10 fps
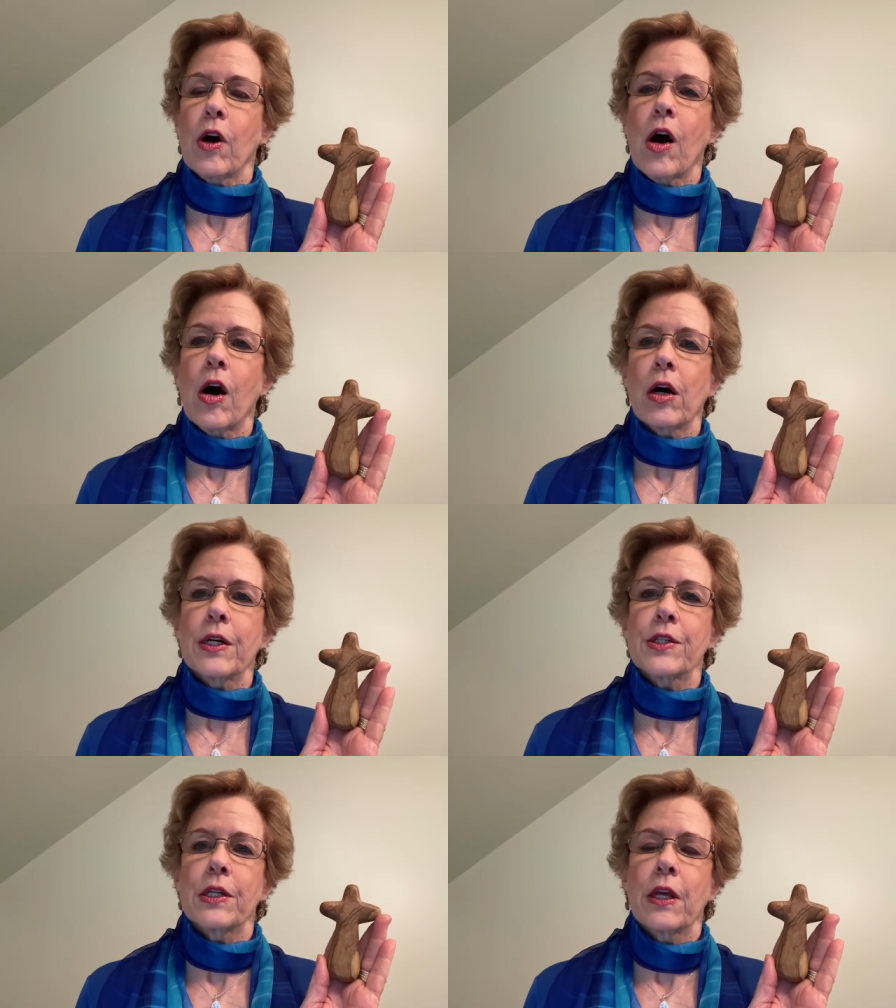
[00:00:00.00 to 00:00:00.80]

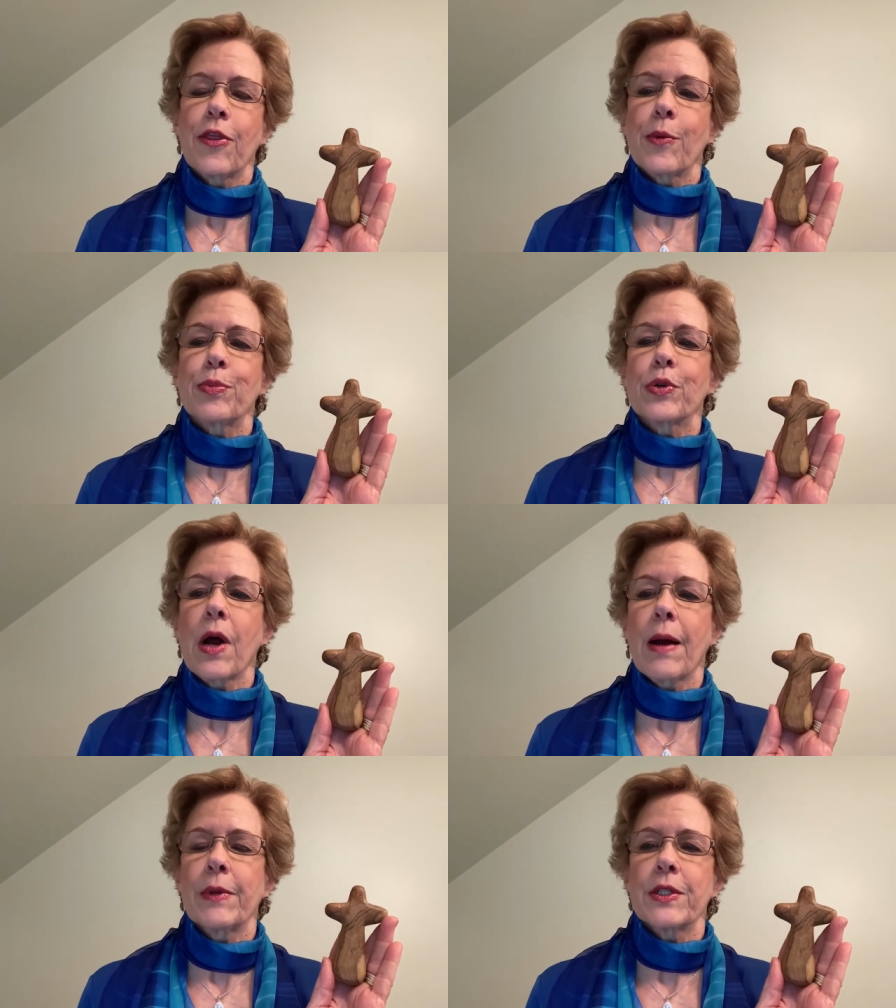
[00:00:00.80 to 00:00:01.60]
heart the
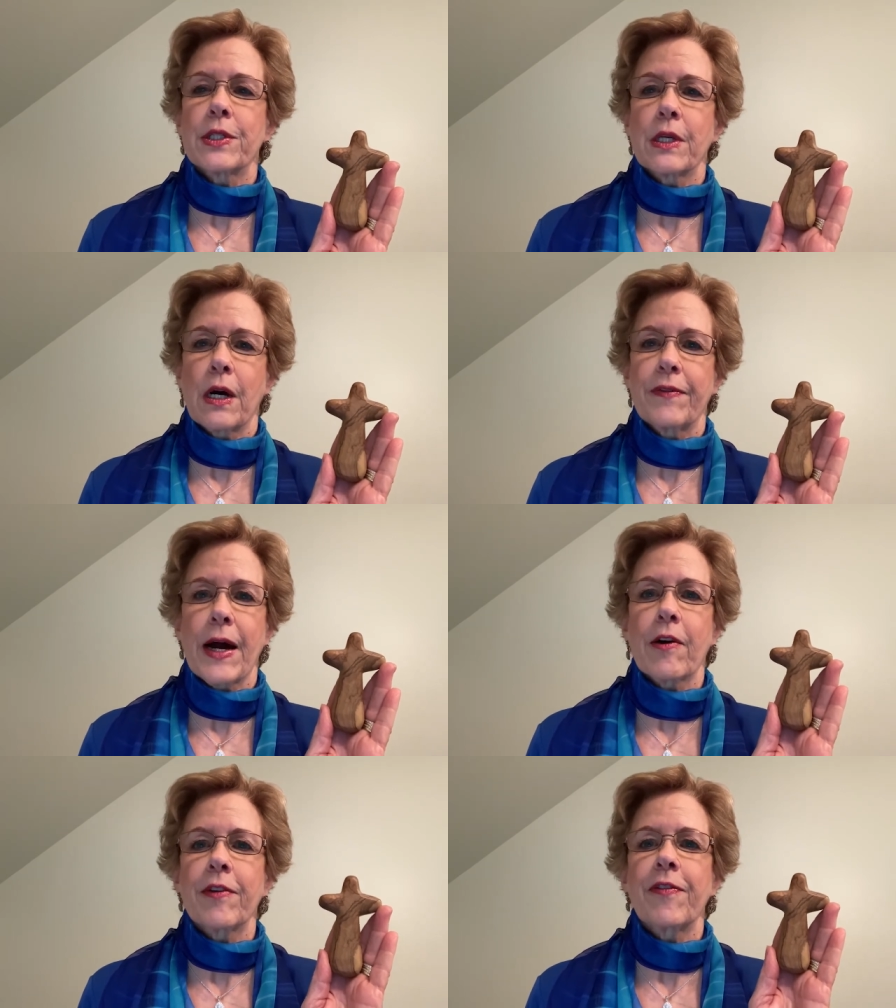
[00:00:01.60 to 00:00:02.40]
promise of
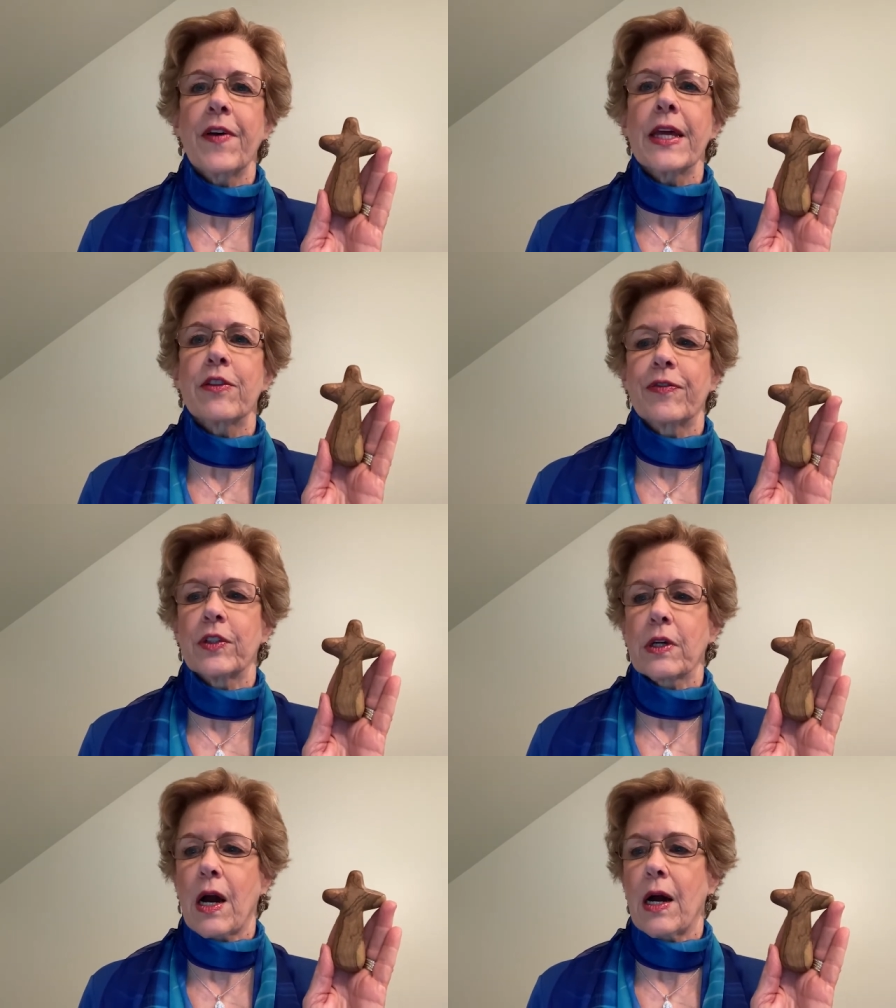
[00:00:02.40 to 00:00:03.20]
our
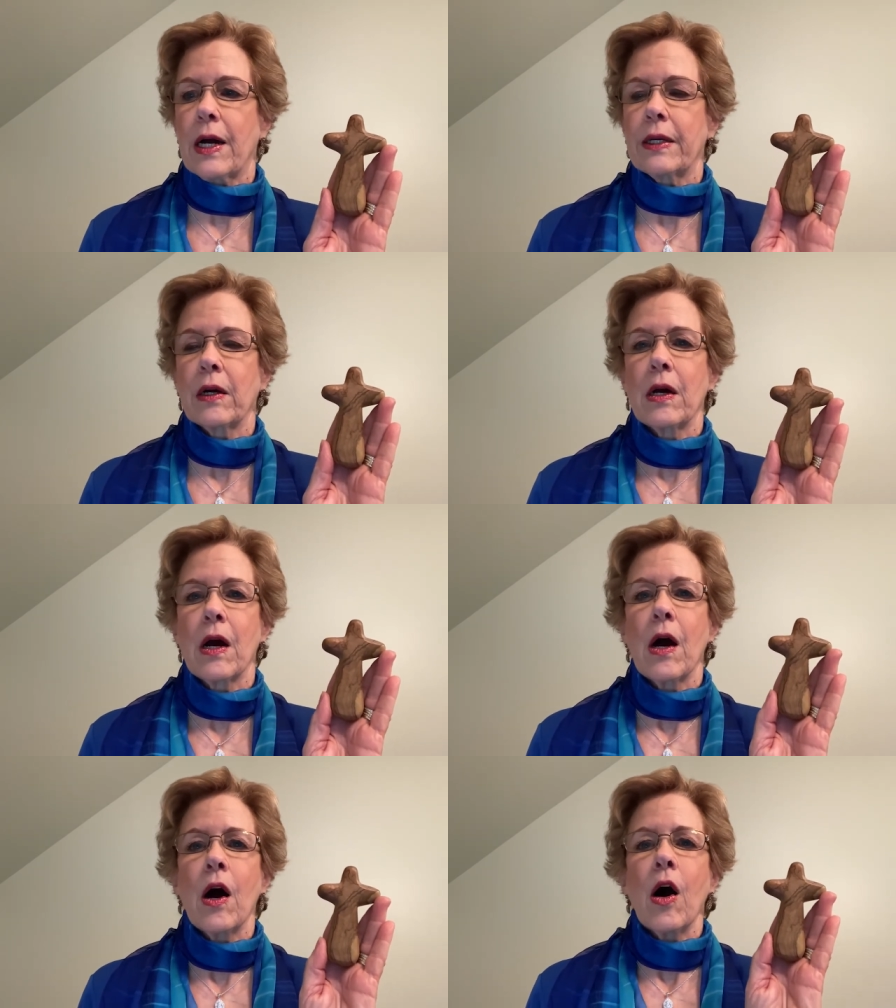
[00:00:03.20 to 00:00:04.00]
faithful God.
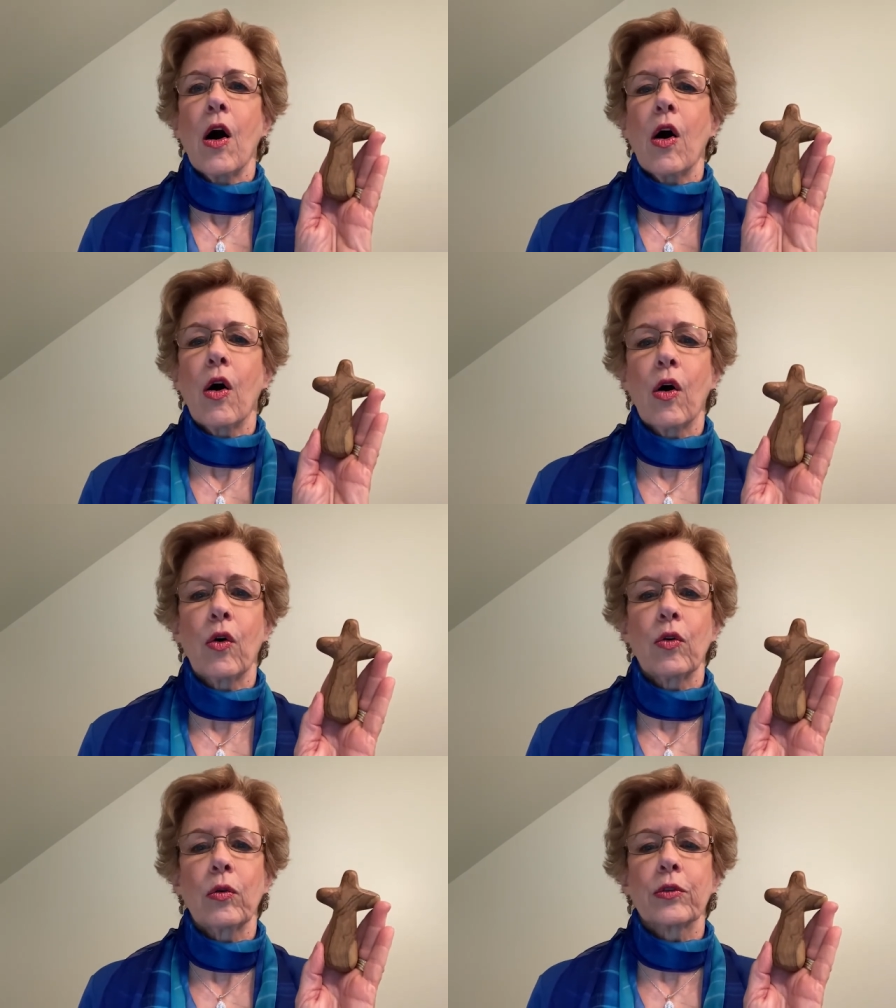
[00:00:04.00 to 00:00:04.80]

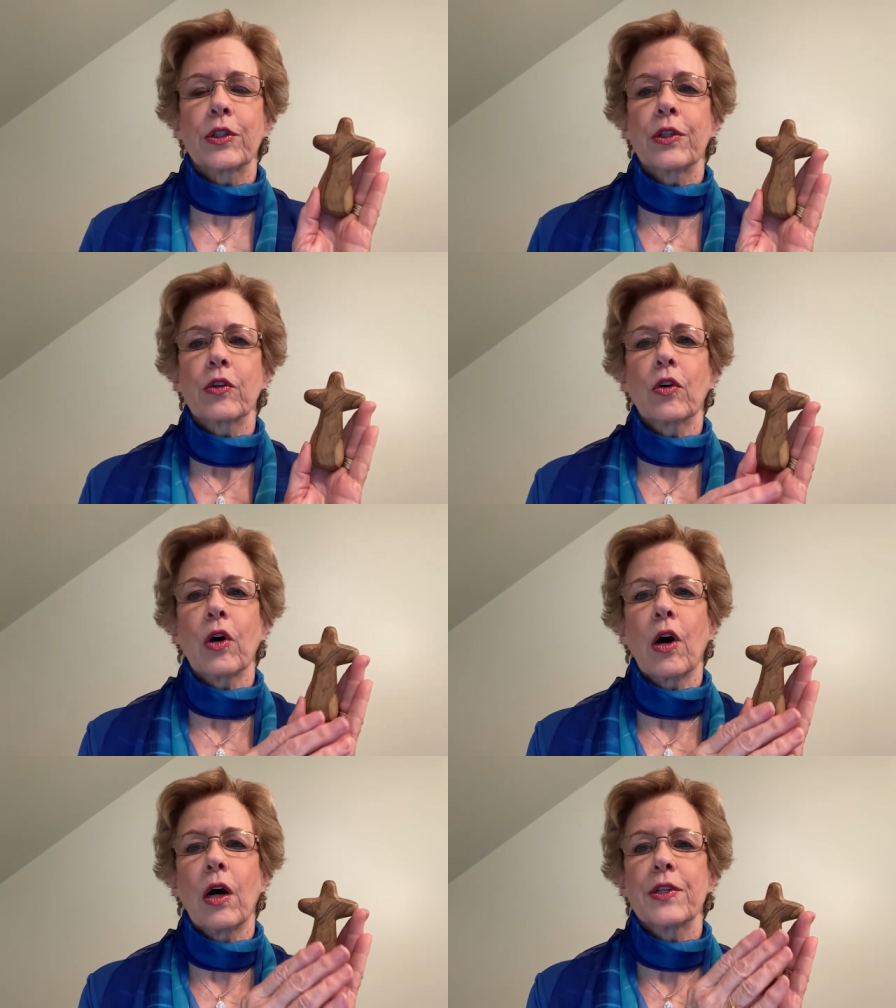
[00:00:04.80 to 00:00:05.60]
Hold the
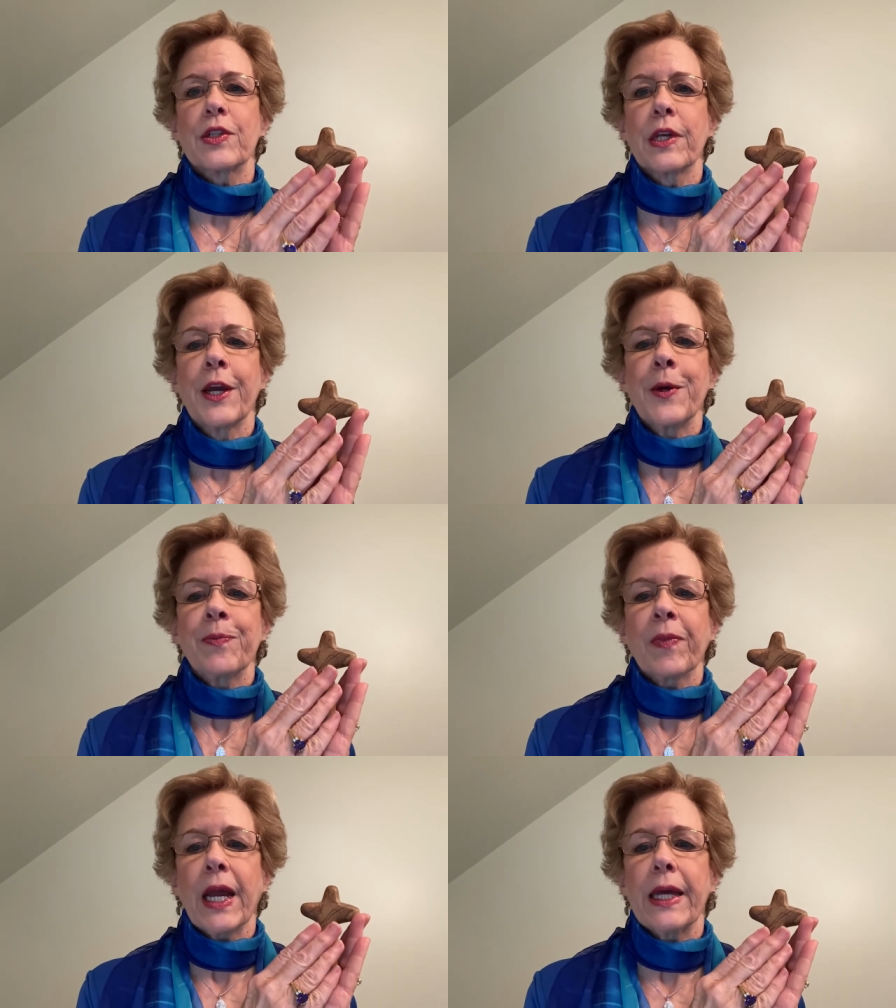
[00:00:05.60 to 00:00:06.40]
cross
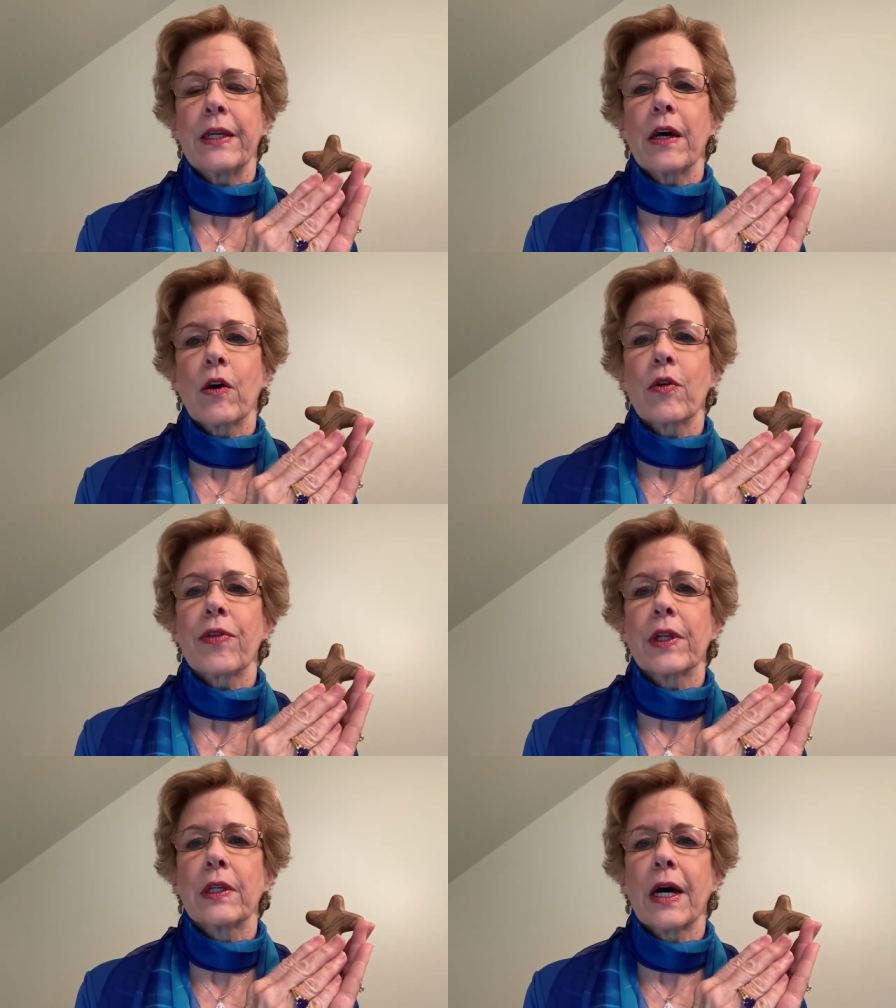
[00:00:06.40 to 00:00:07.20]
and know
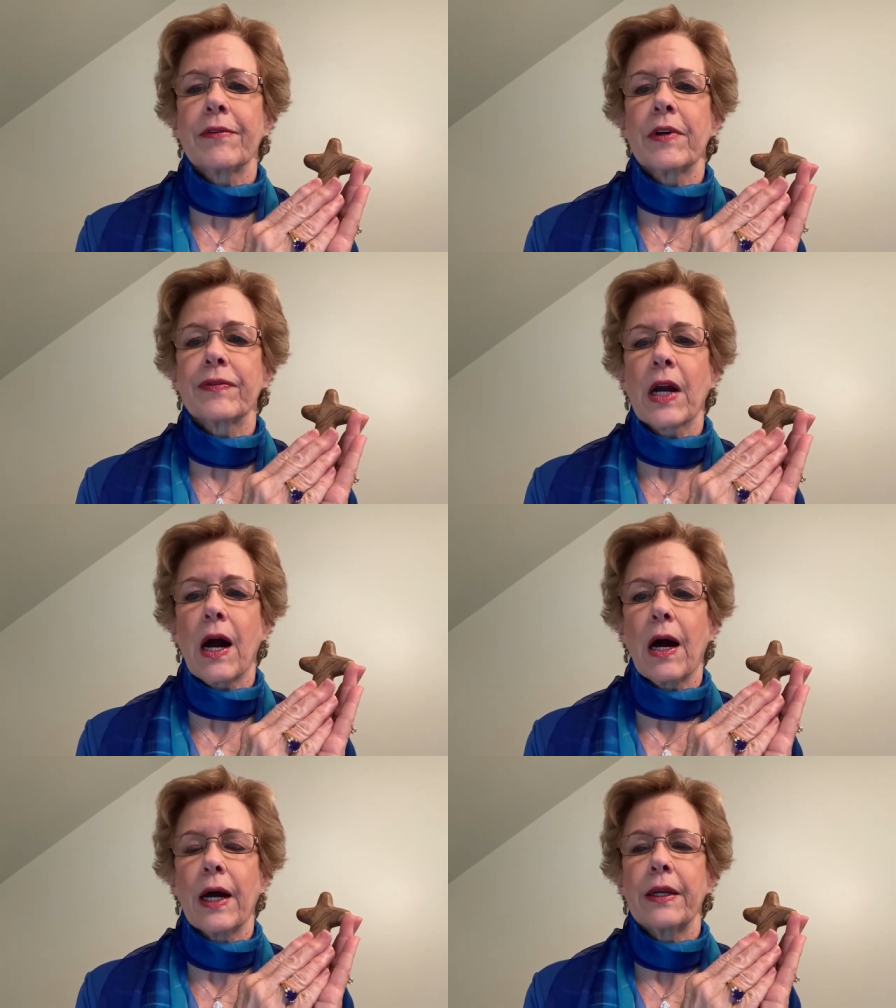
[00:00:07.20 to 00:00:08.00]
the love of
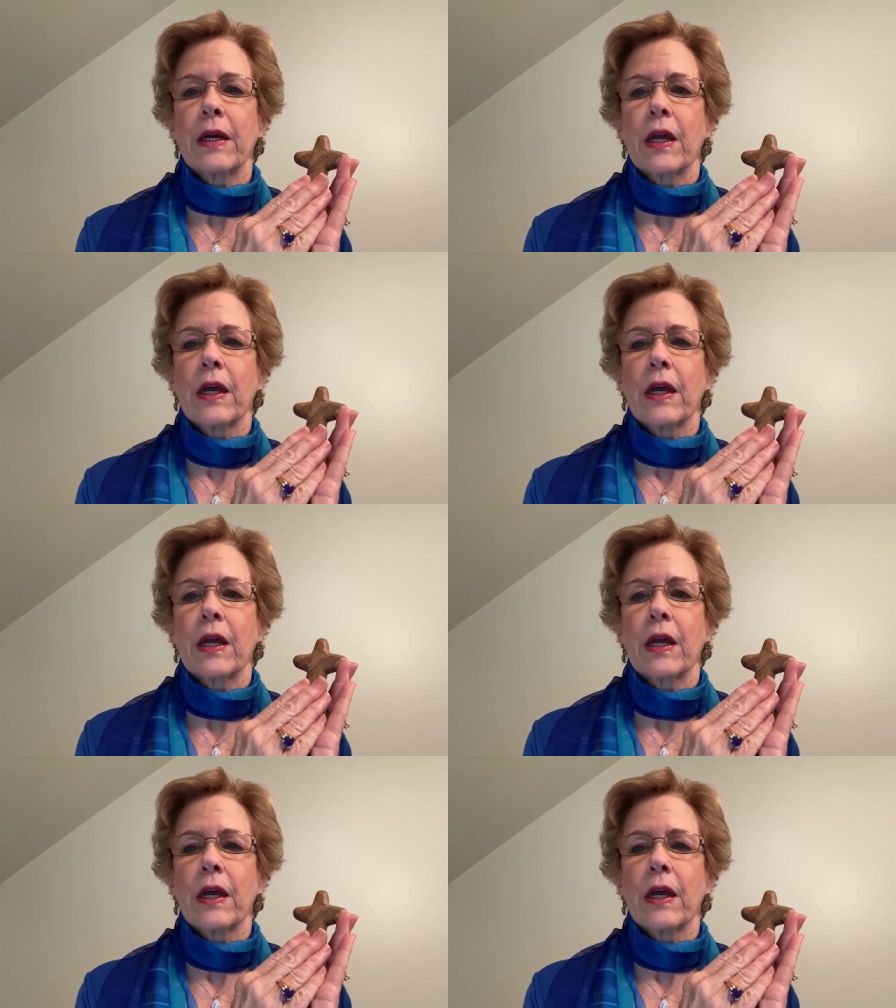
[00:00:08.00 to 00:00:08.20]
God